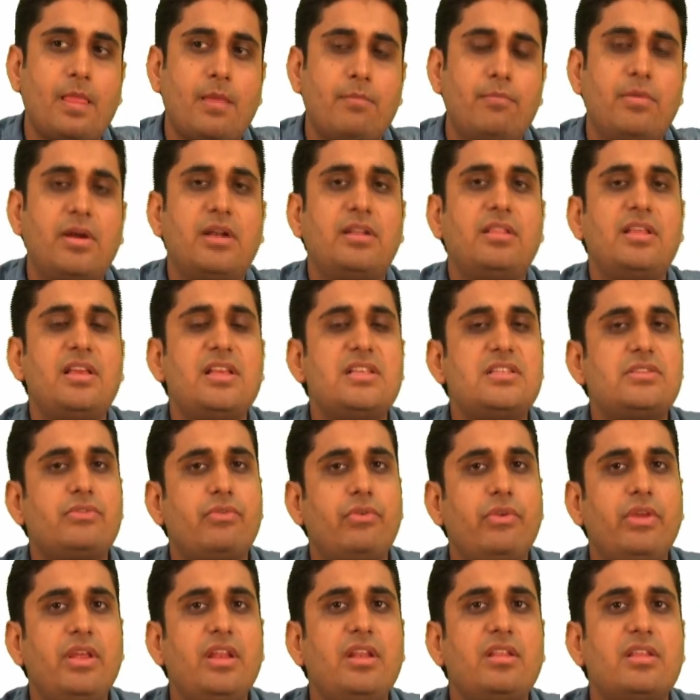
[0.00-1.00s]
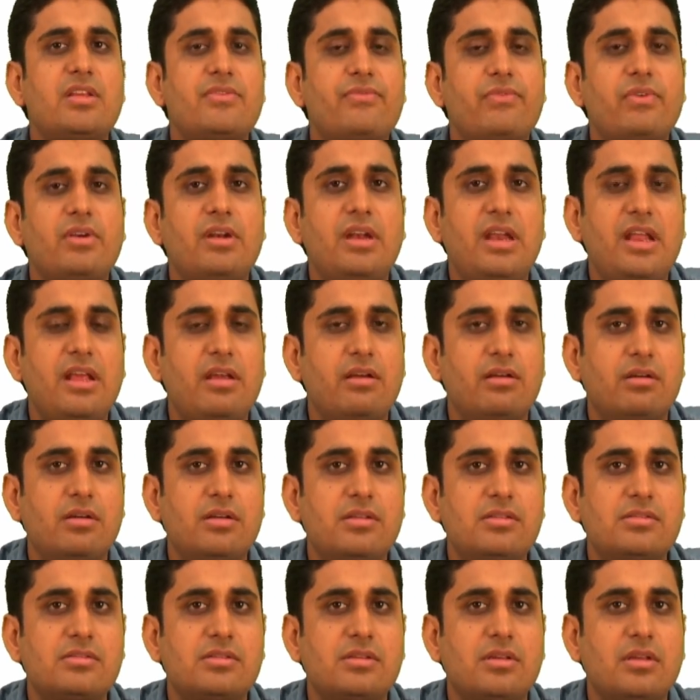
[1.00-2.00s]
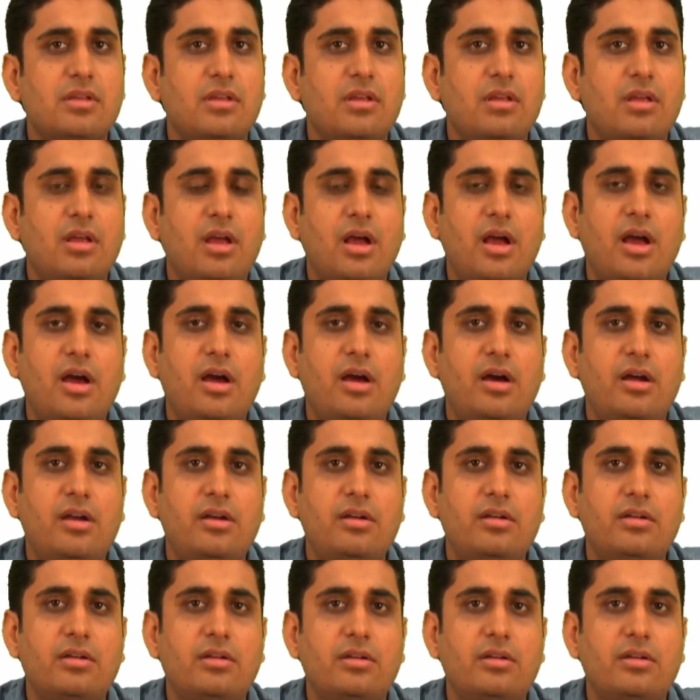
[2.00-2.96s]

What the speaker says: but these 3 different layers are